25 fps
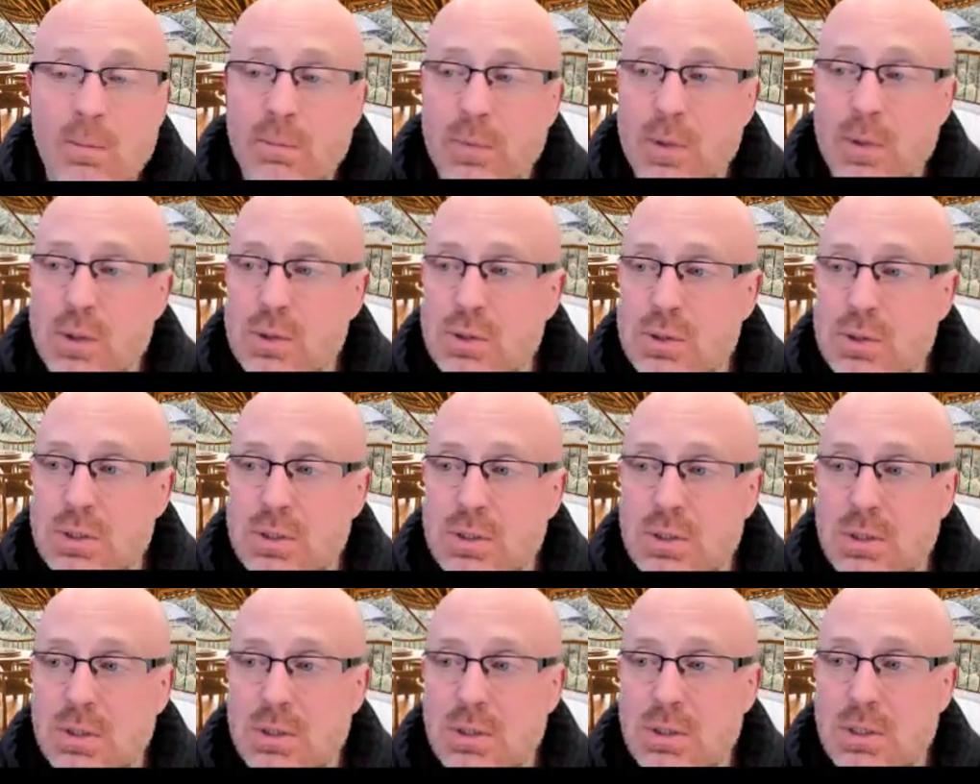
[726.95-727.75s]

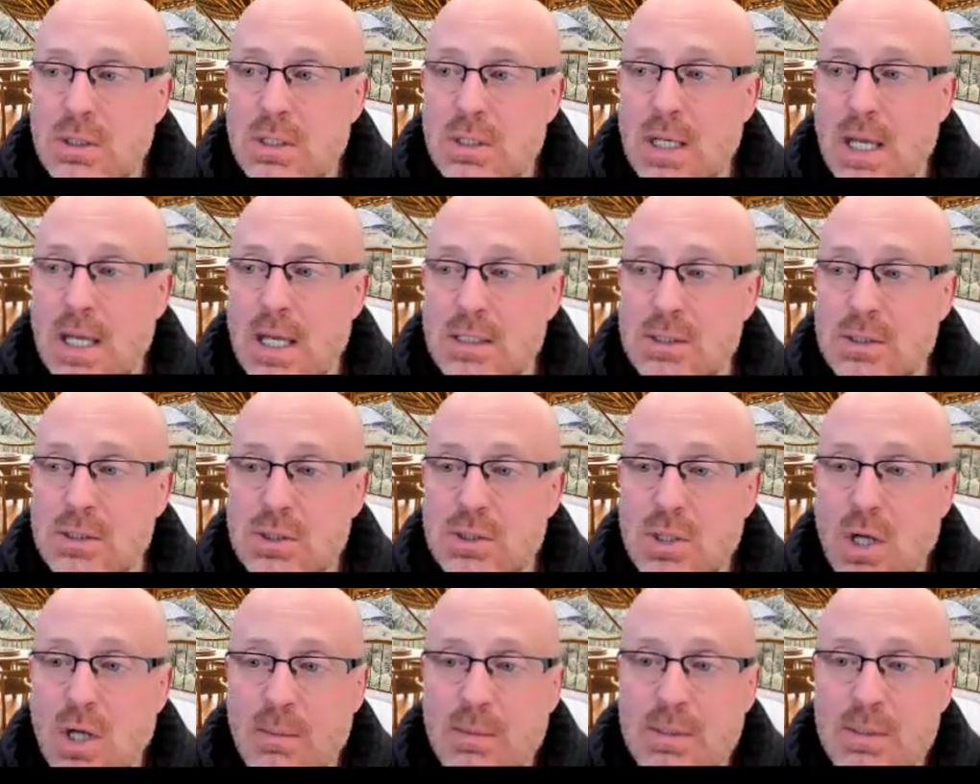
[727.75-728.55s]
There's, as
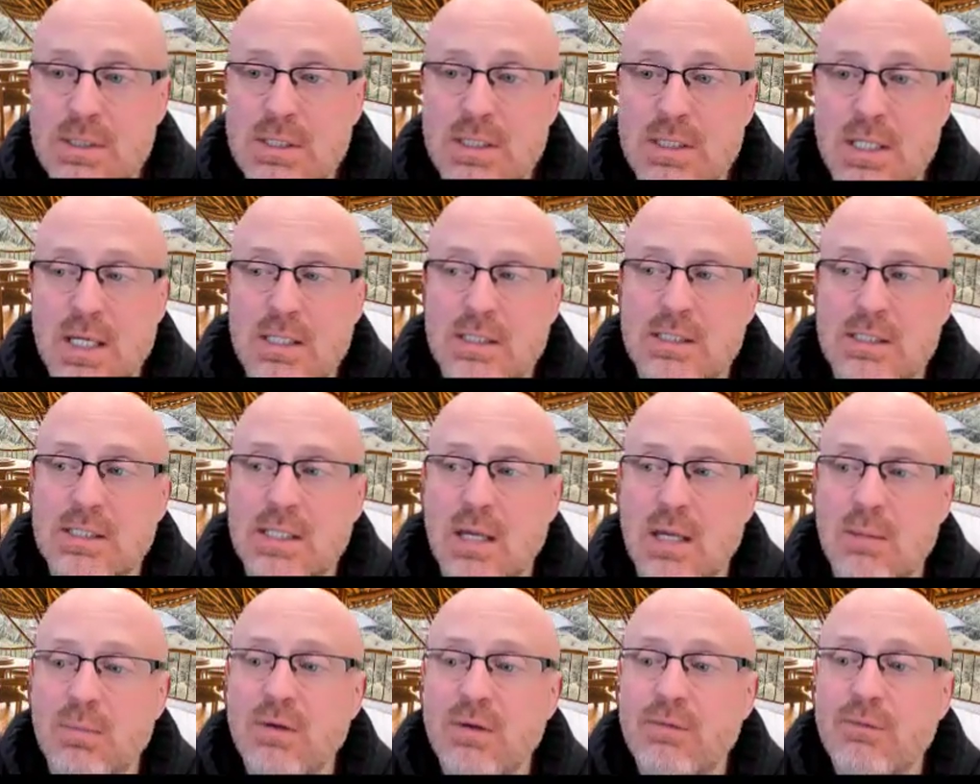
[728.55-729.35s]
Thomas had
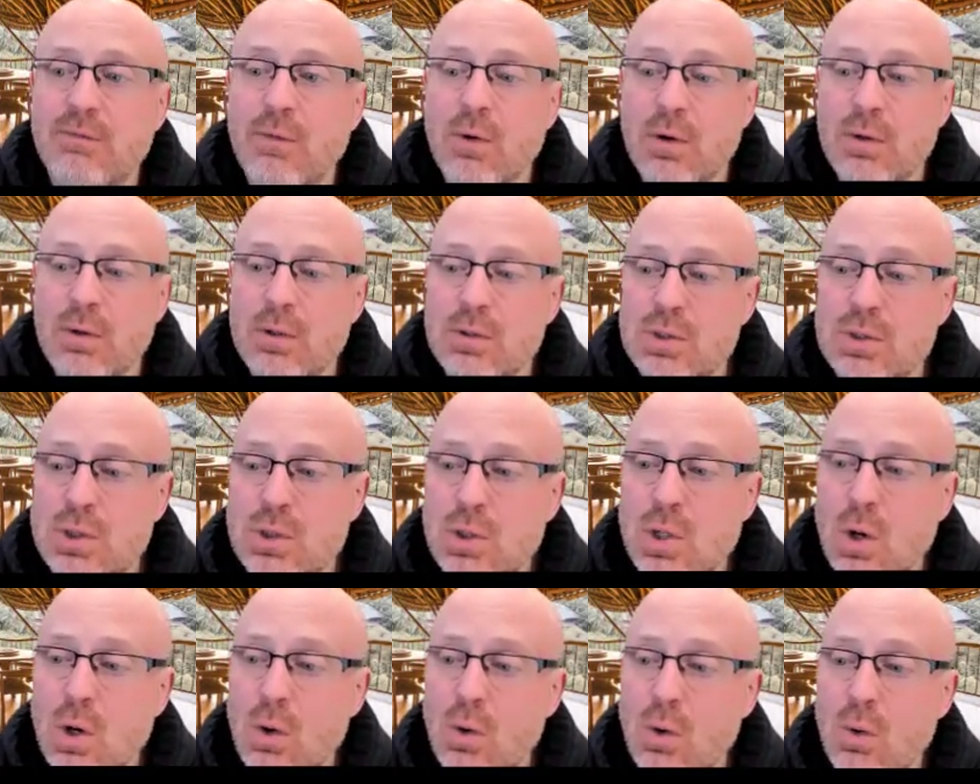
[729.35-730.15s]
said before, there's
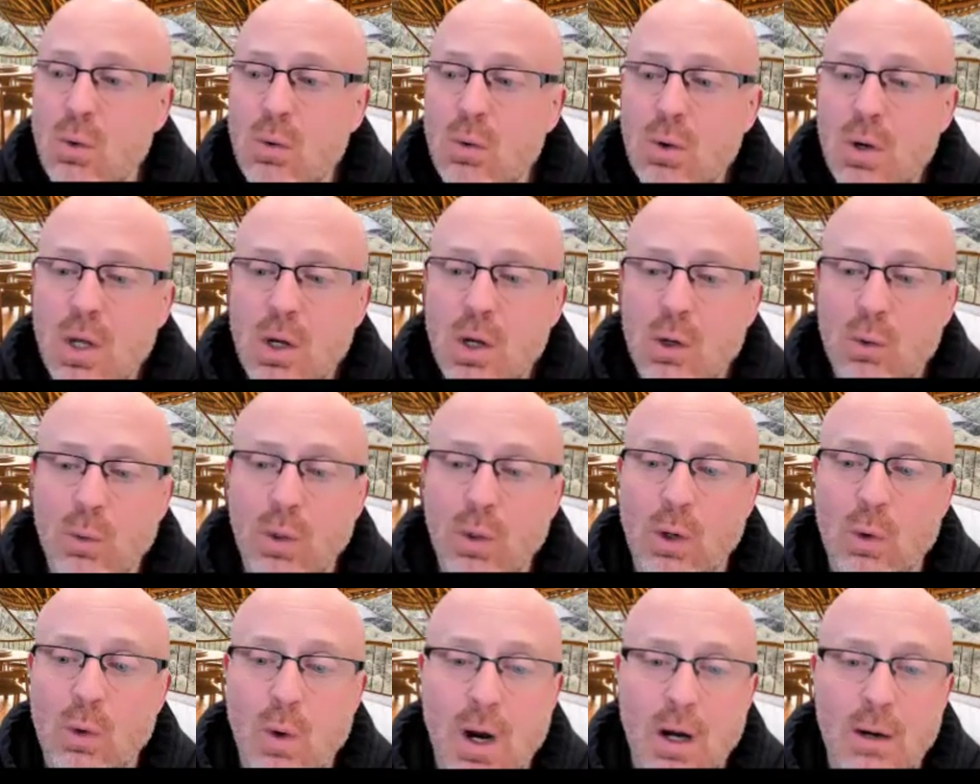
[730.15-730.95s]
no
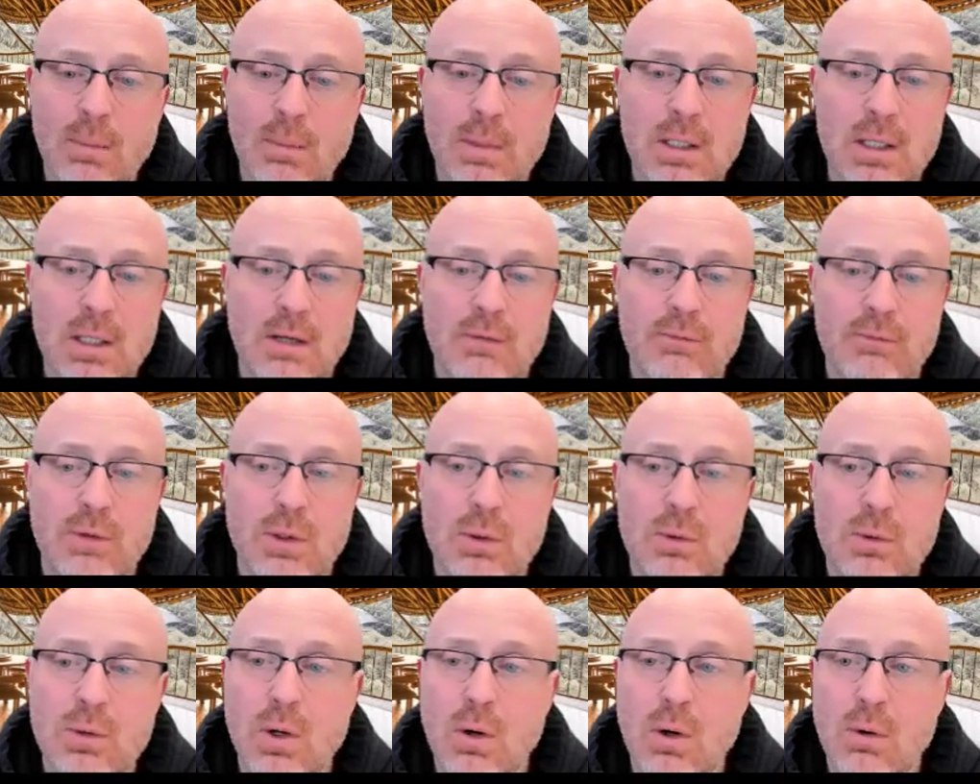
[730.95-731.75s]
requirement. If
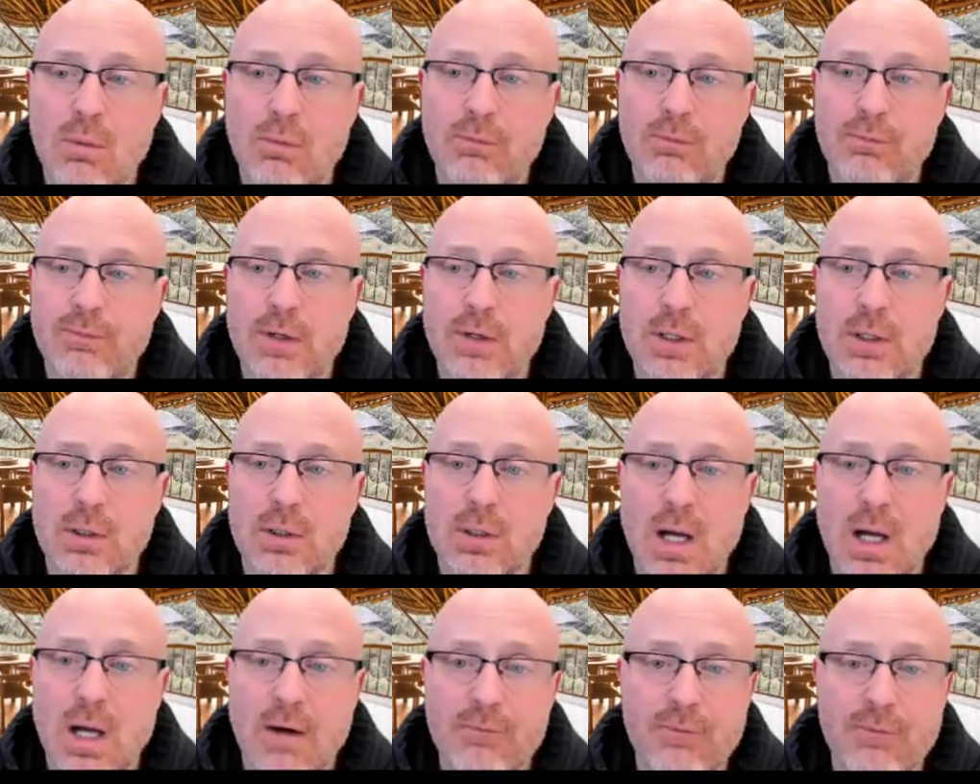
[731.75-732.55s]
you don't feel
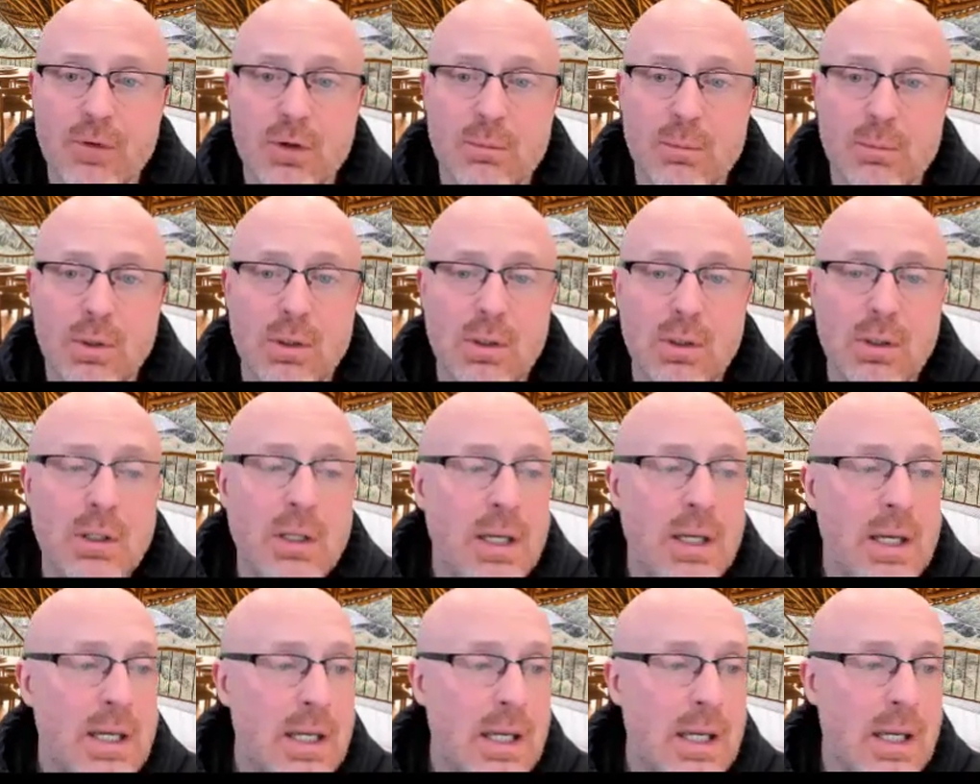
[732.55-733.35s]
comfortable
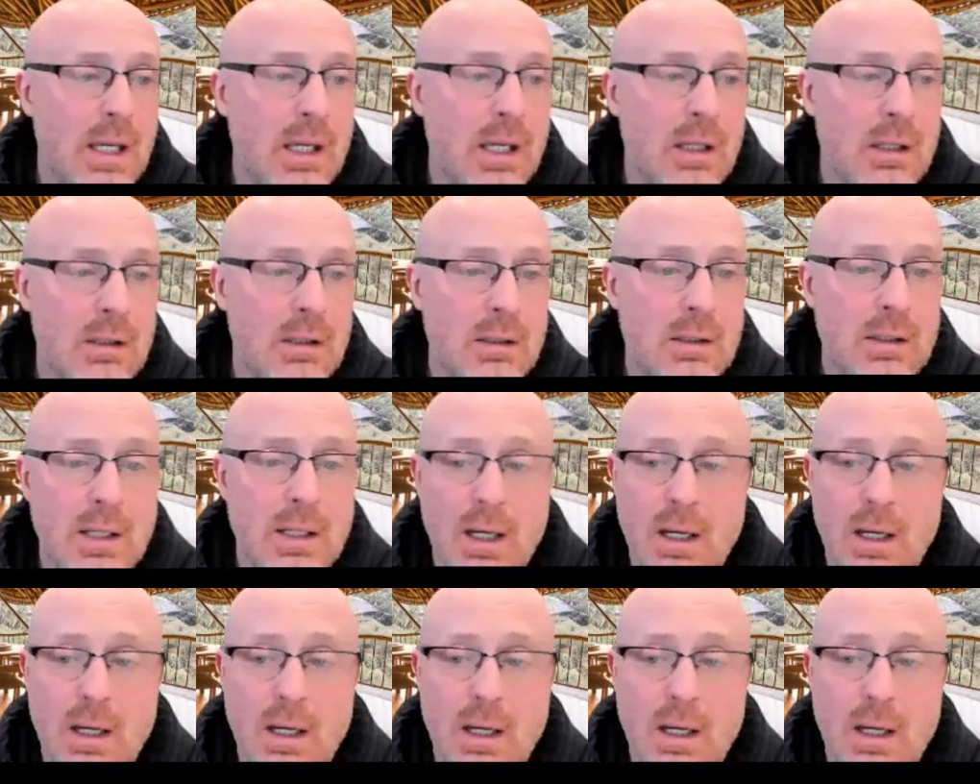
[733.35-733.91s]
in